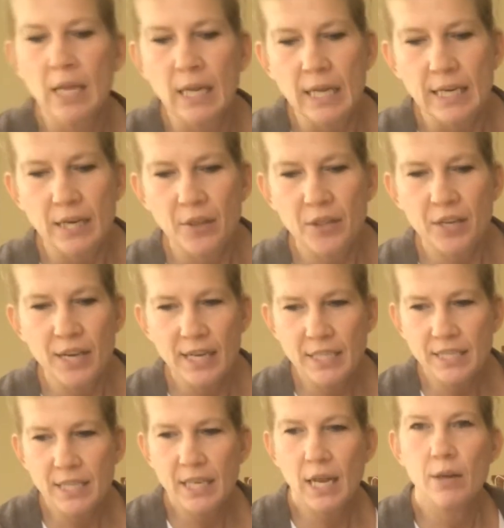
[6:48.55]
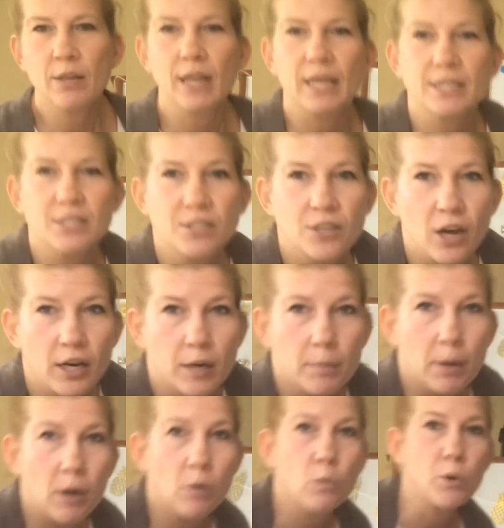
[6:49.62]
Now the next thing I'd like to talk
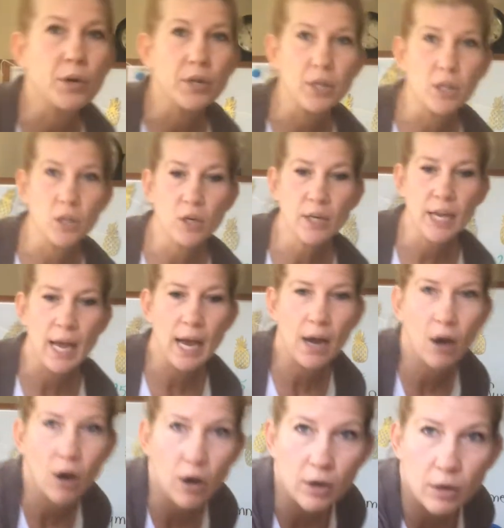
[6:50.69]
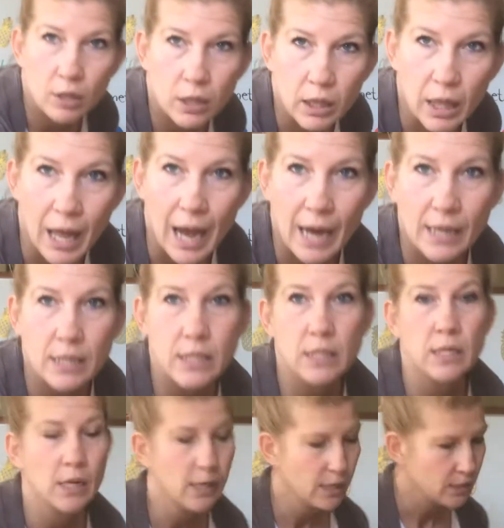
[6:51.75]
about, we're going to look at our clocks.
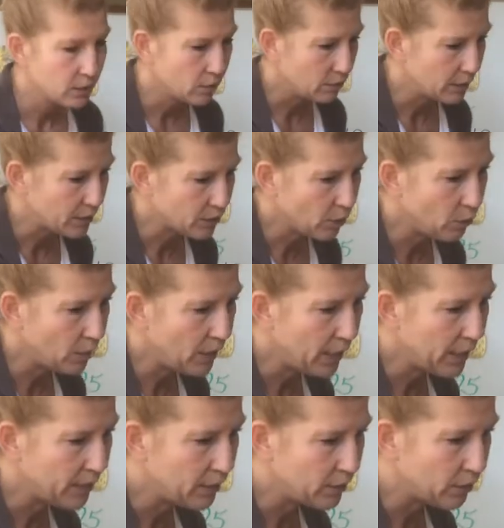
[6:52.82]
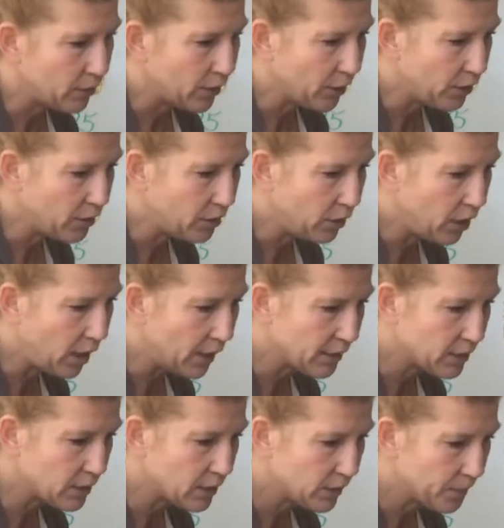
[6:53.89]
So let's go ahead and look at our
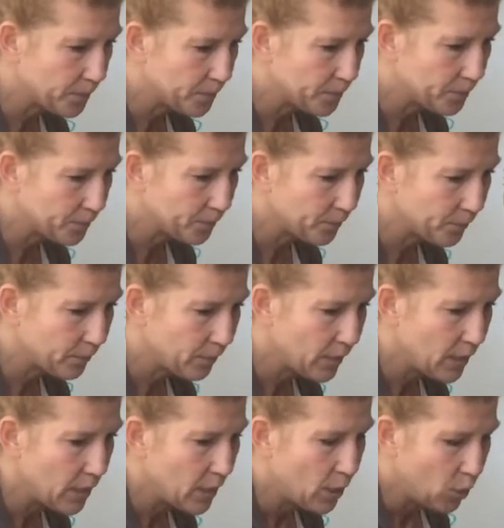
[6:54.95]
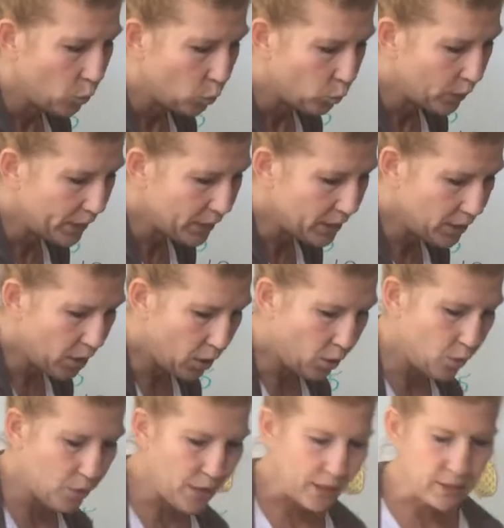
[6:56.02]
clocks. We know
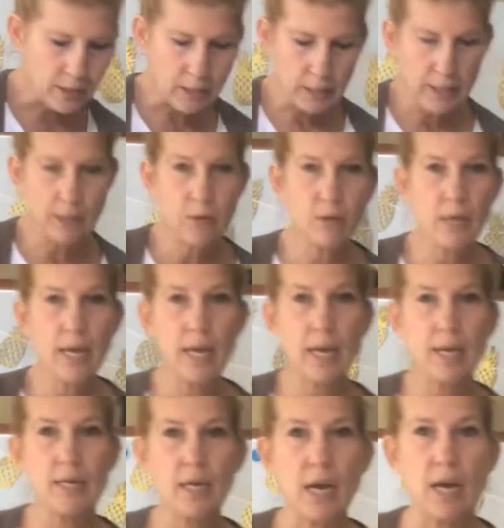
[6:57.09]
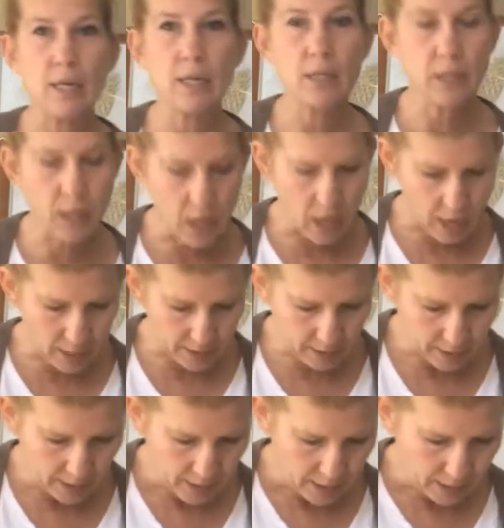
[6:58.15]
that the little hand on a clock
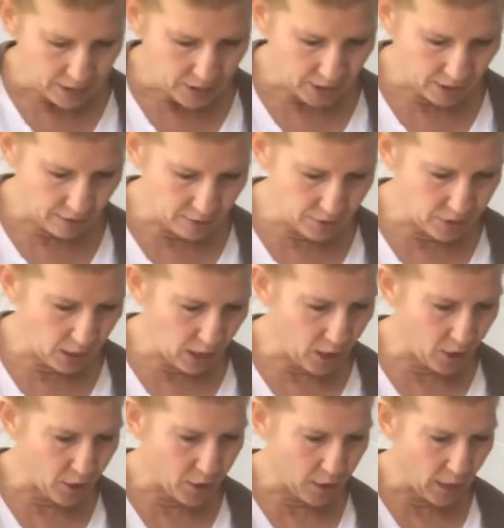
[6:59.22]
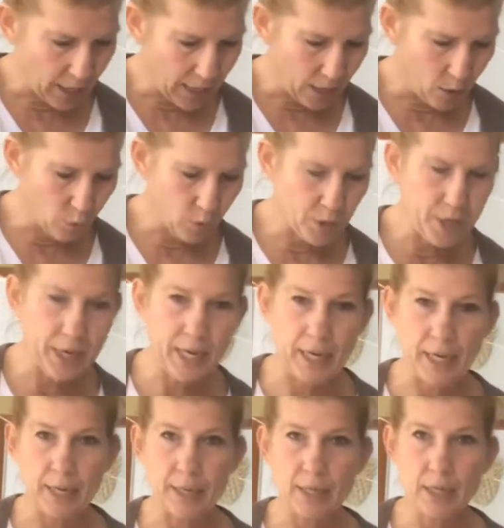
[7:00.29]
tells our hour
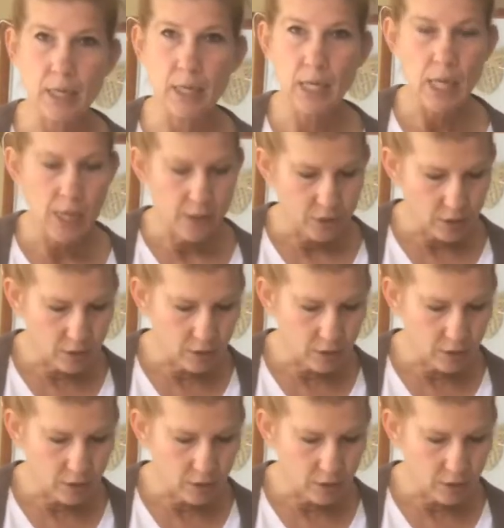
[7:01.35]
hand. The